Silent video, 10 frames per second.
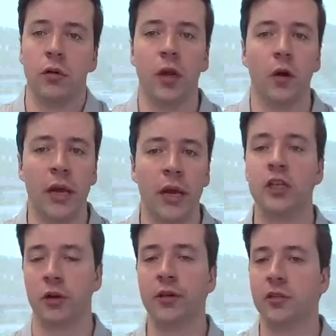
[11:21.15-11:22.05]
an
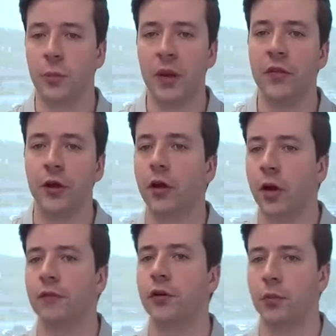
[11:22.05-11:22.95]
insurance spend that you're
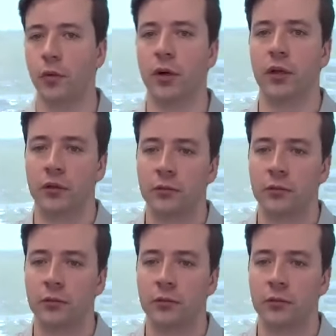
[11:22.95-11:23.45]
comfortable with.